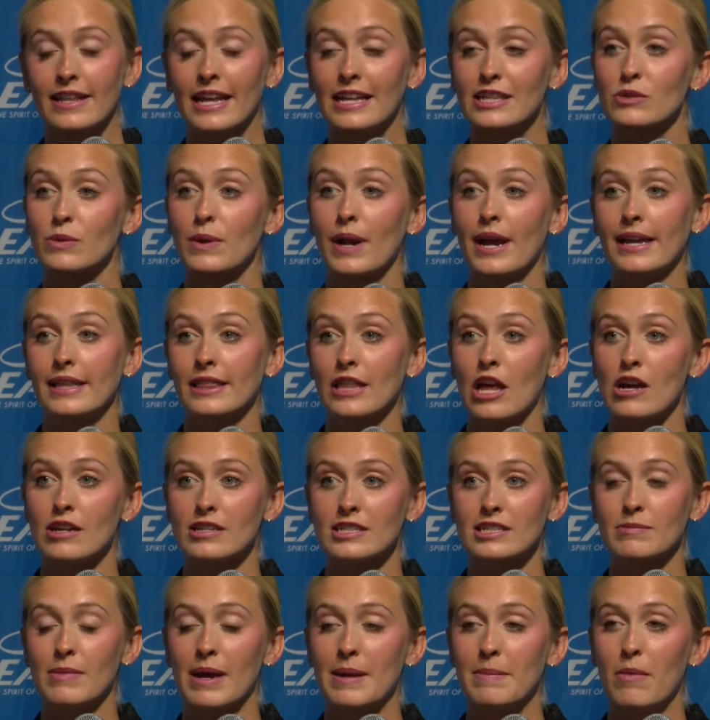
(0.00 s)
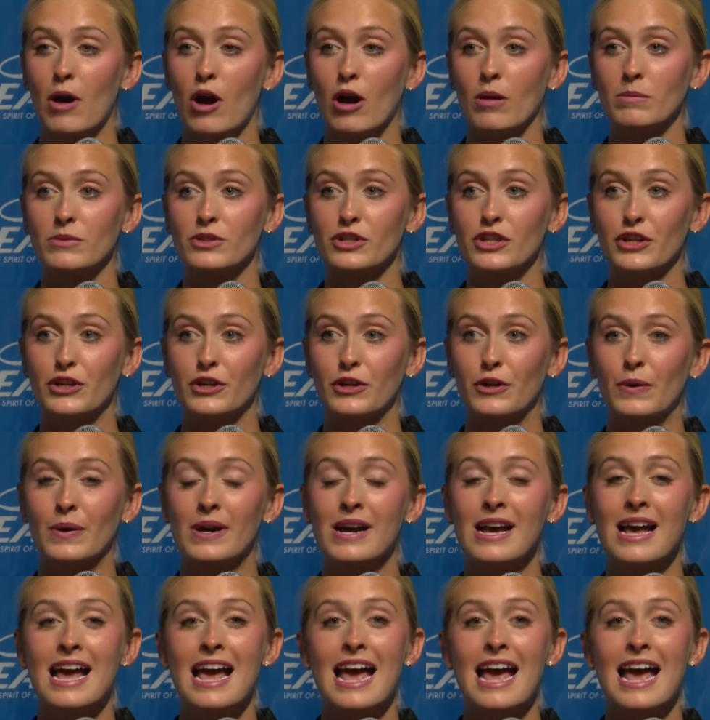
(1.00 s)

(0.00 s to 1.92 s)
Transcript: That's what I lost my mom to.